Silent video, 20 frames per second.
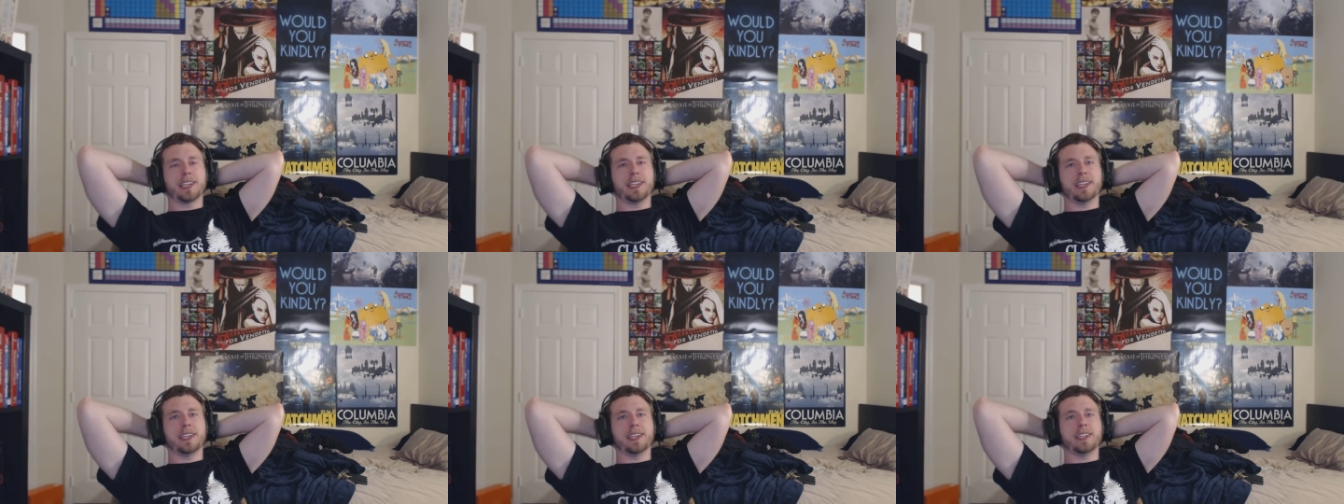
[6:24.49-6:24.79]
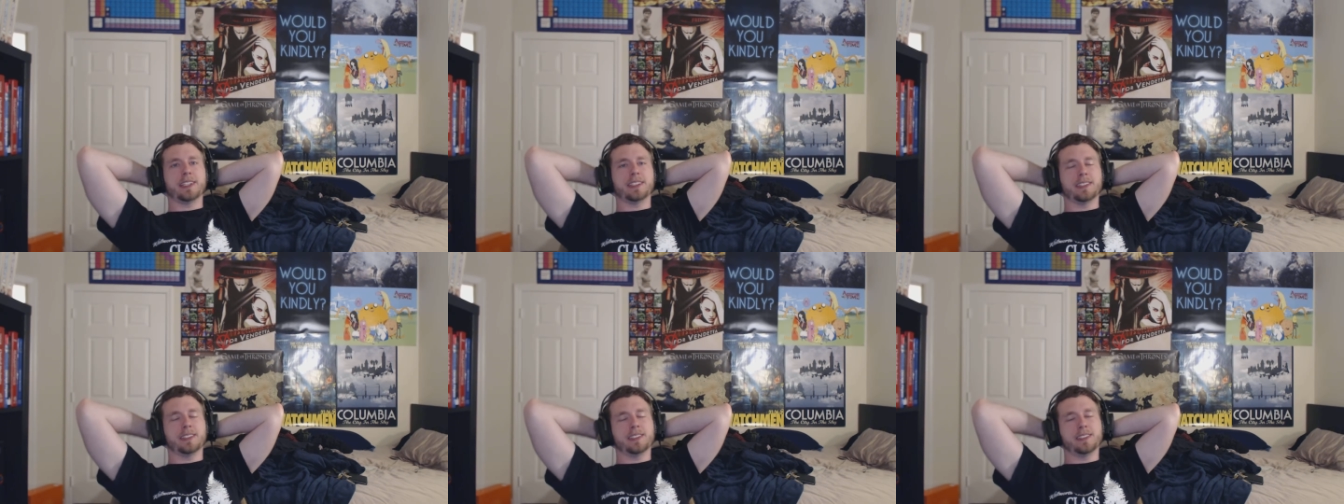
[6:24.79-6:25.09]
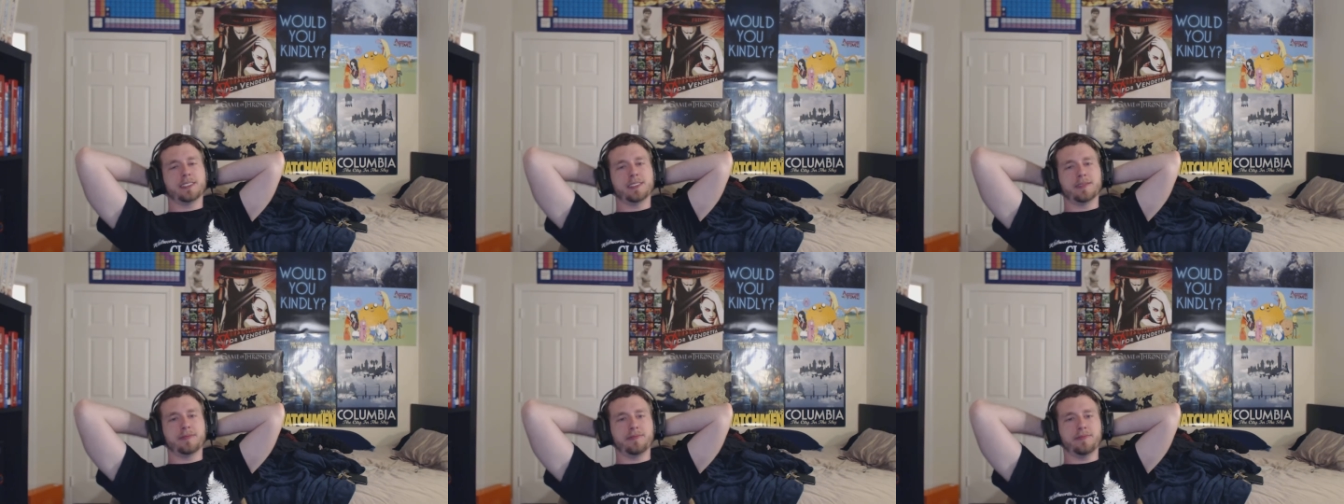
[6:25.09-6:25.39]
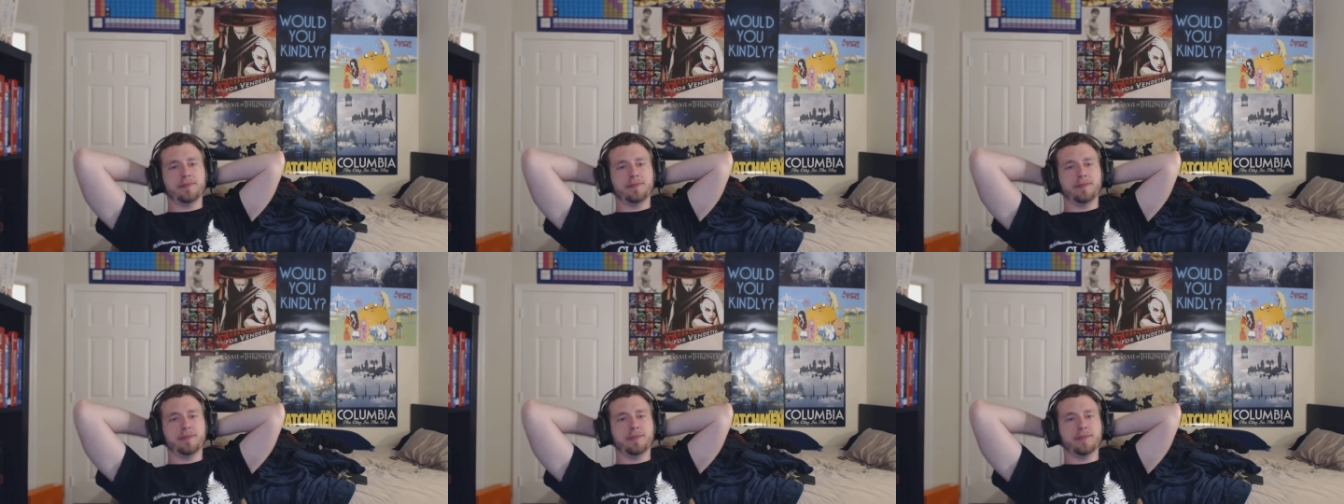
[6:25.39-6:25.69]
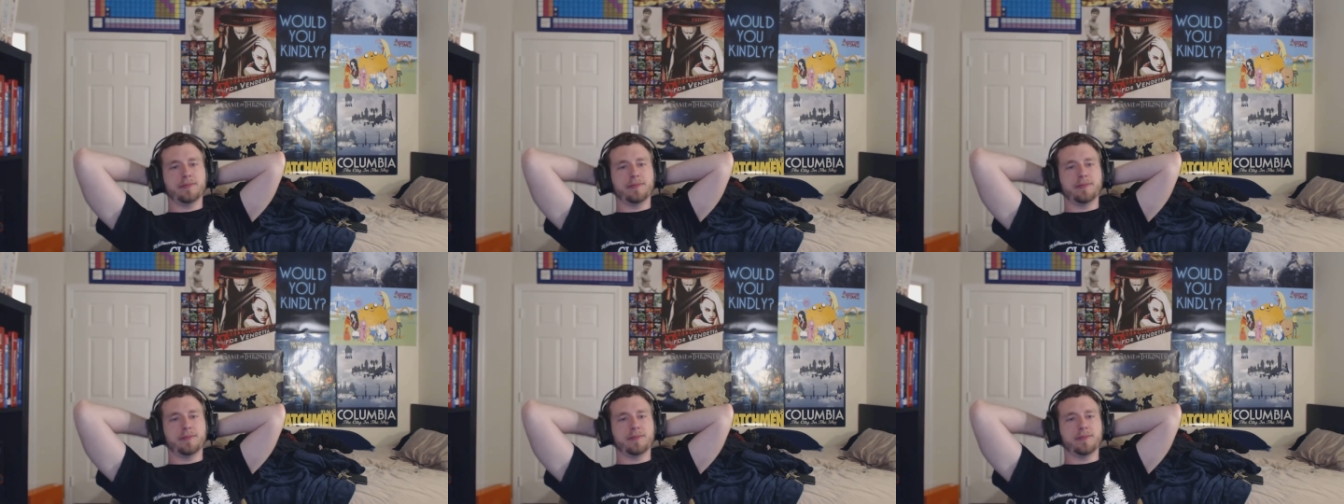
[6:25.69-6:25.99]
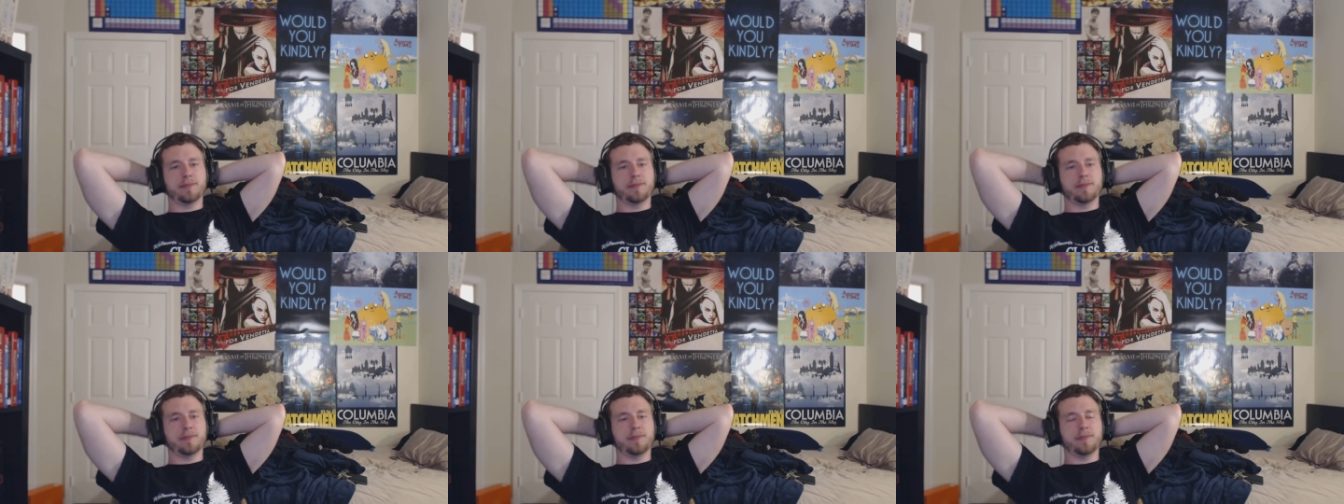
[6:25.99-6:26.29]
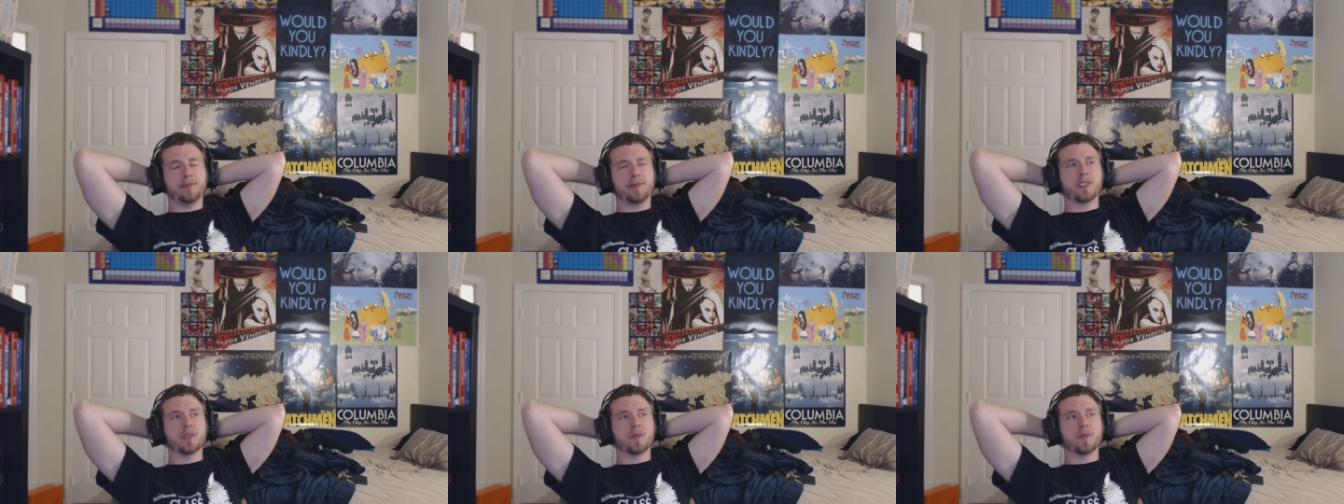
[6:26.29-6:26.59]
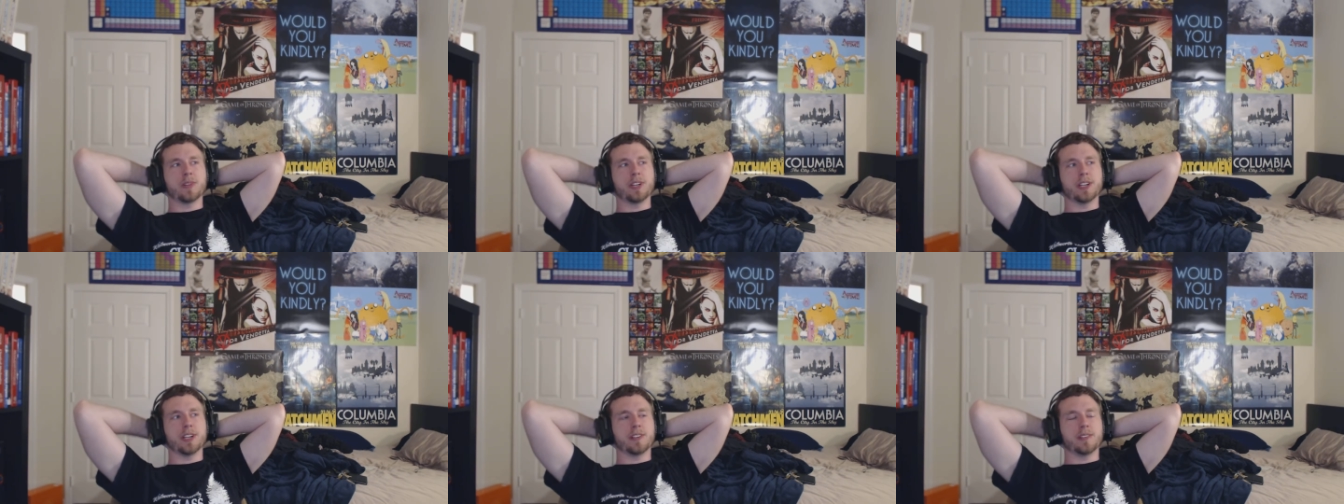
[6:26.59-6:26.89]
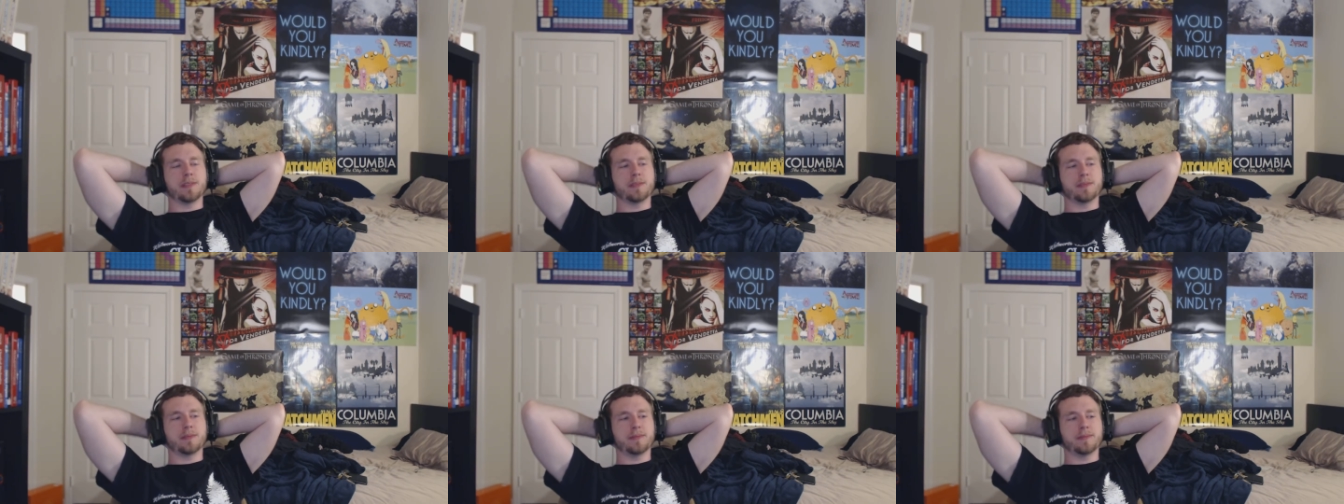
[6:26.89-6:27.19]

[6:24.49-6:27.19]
king it's a weird